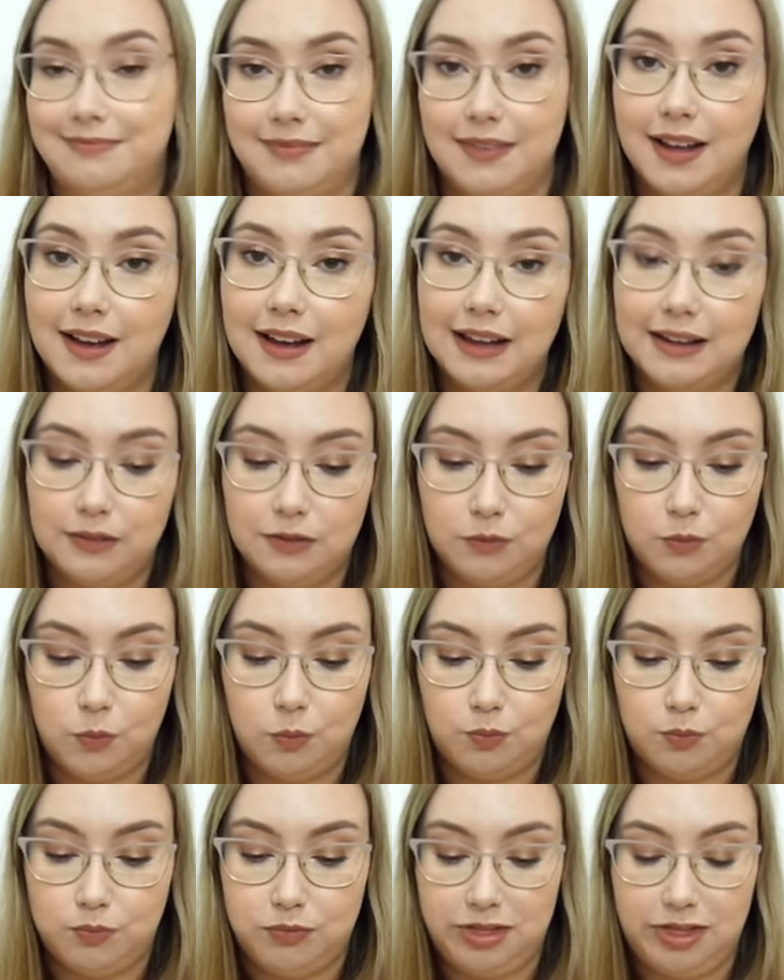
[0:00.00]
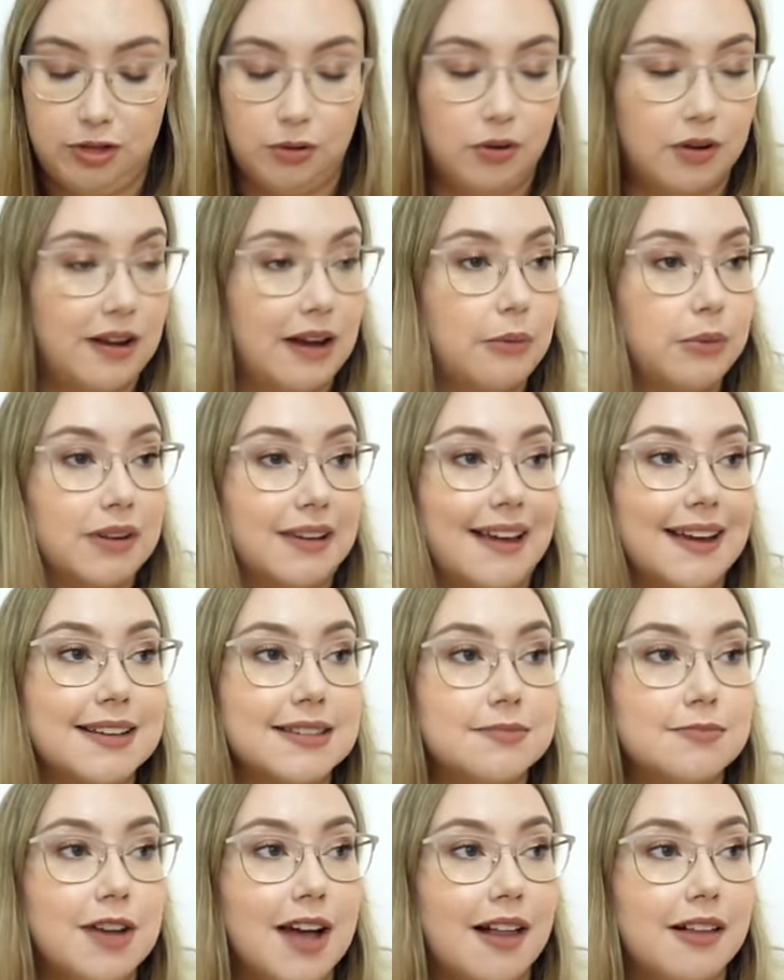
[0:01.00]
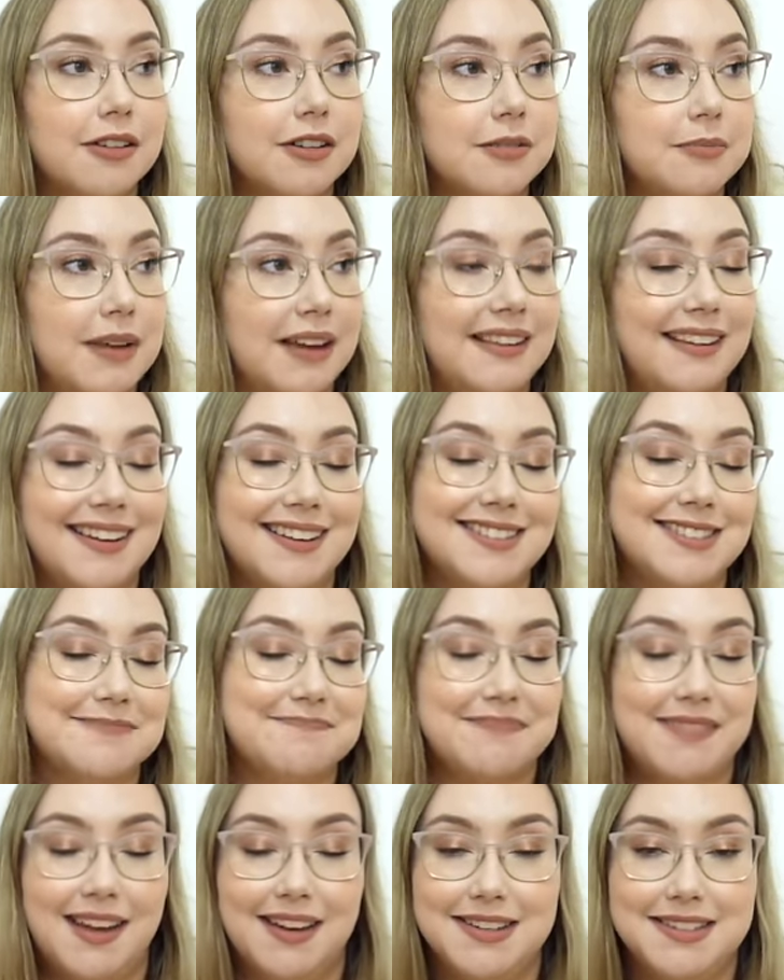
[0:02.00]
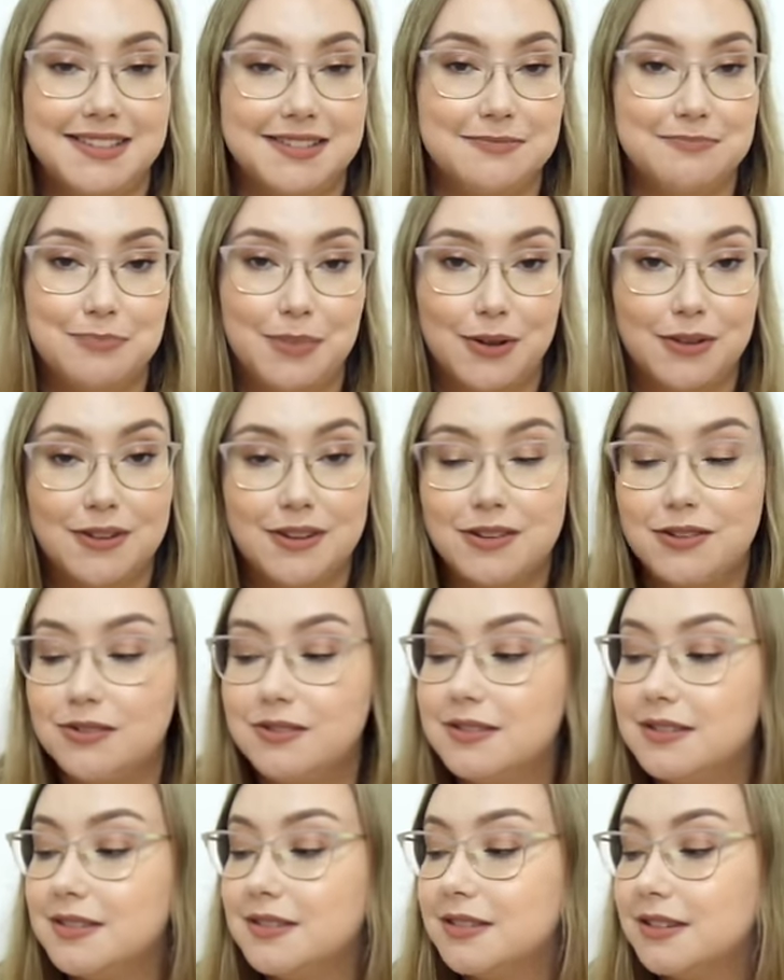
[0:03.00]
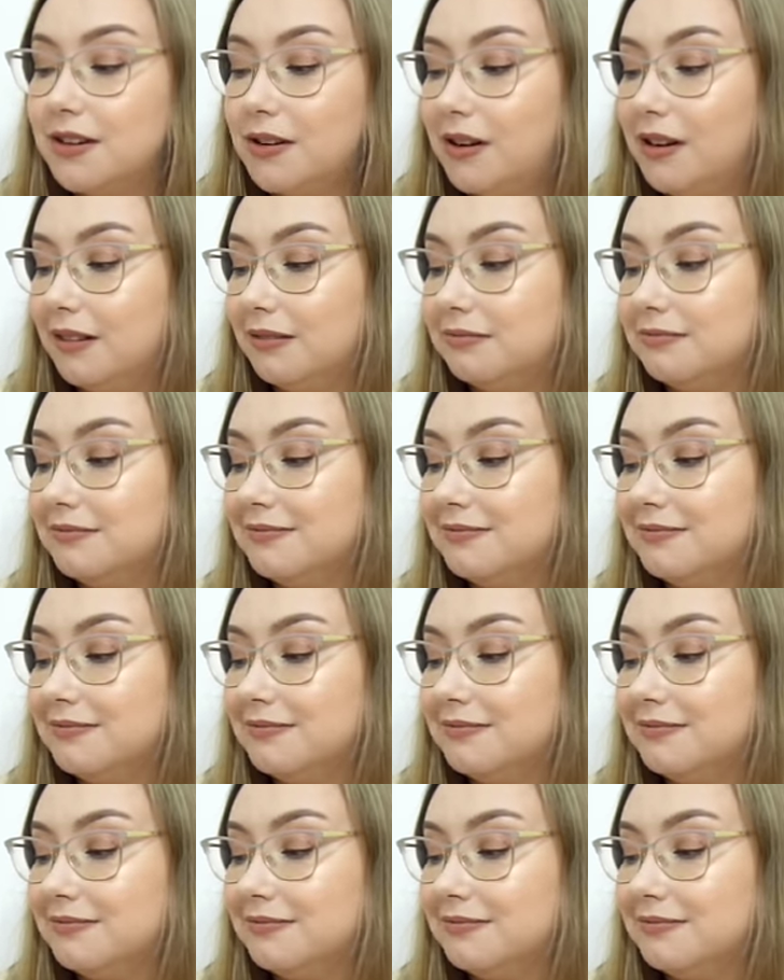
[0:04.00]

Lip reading: I thought I would like some colour in my legs. I didn't bother to use this at all.